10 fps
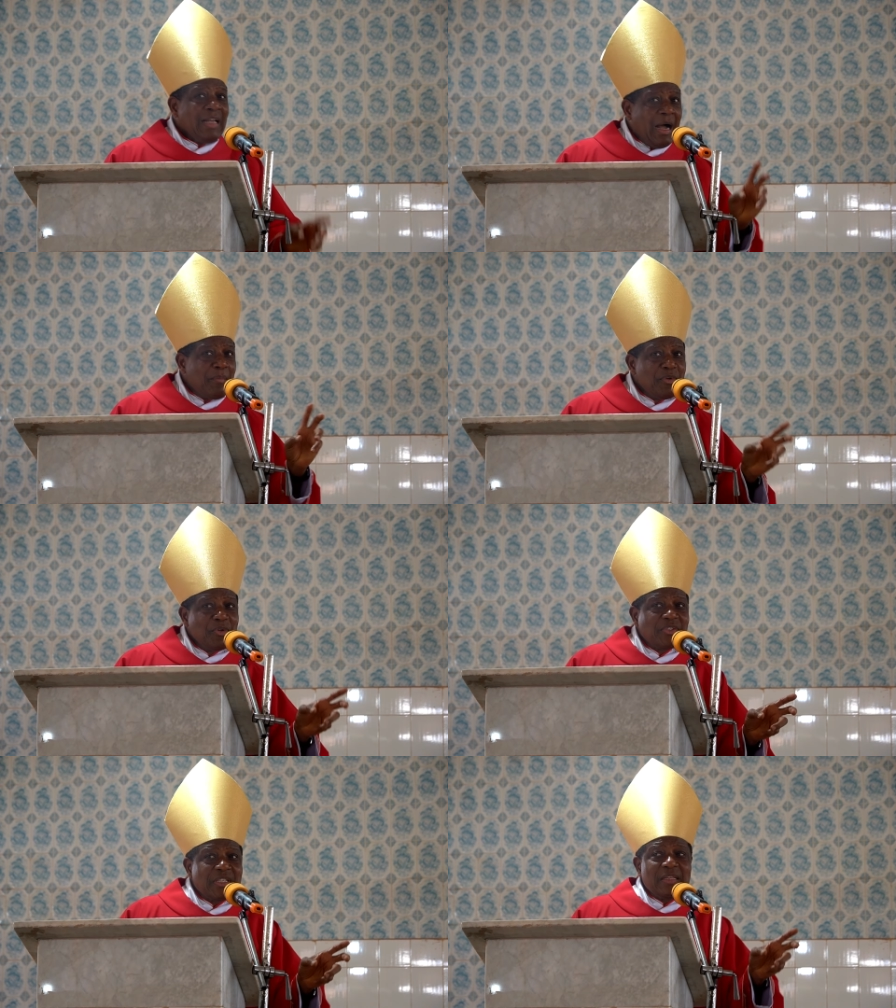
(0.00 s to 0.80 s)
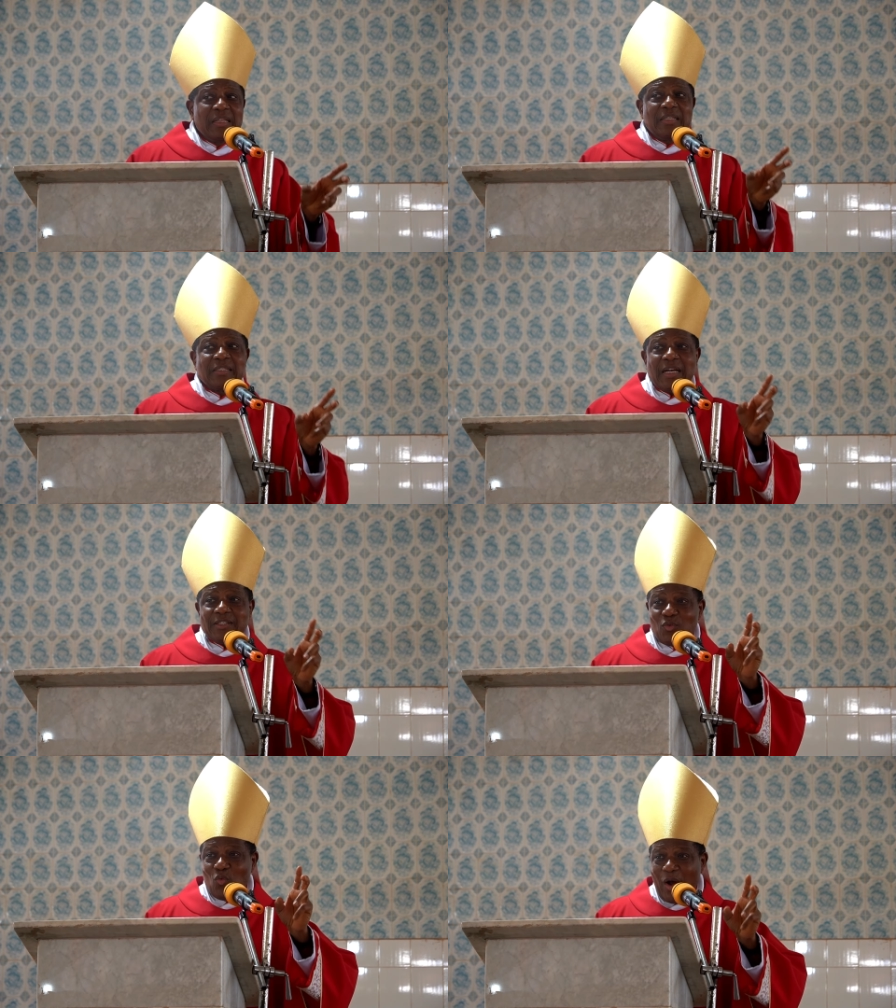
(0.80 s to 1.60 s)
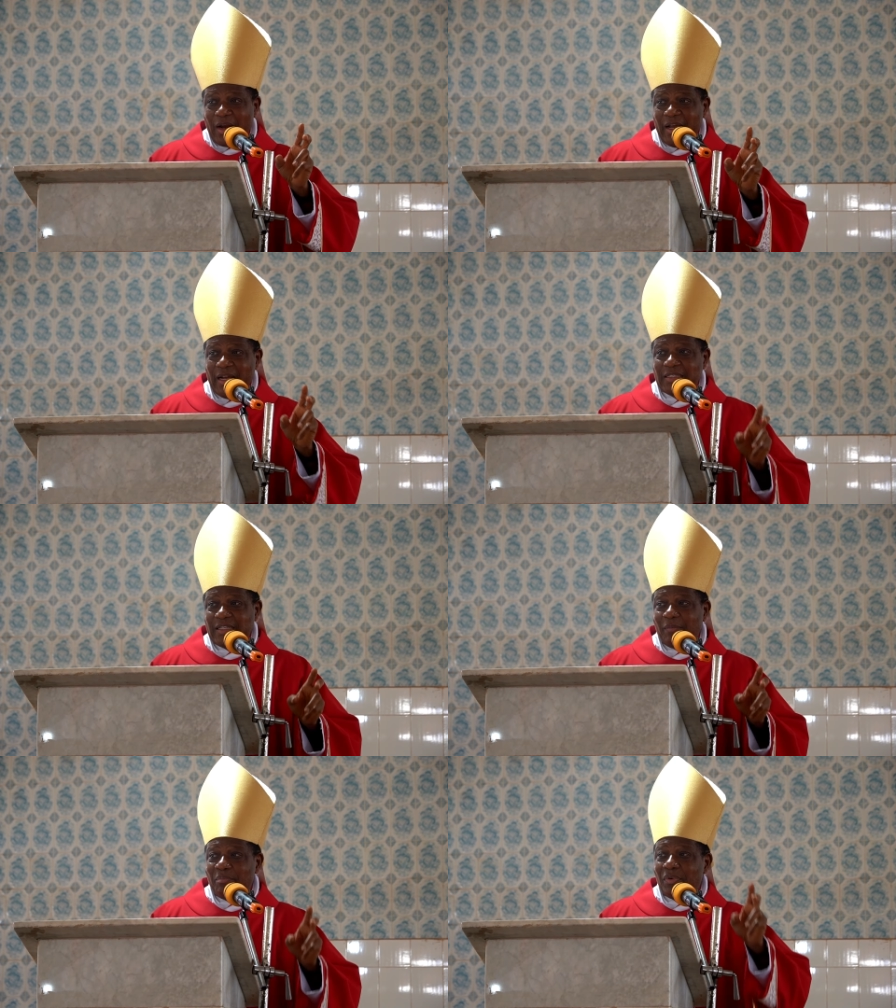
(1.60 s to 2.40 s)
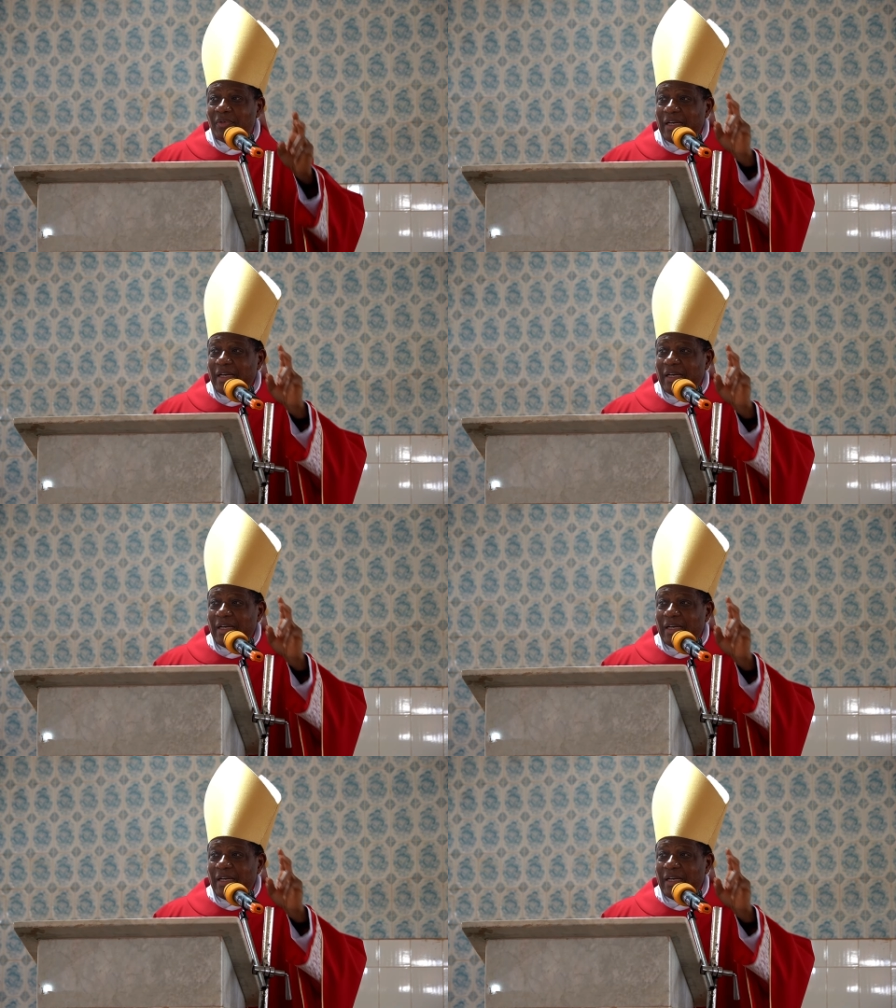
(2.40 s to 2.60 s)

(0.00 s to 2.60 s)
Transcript: I'm using this as one example.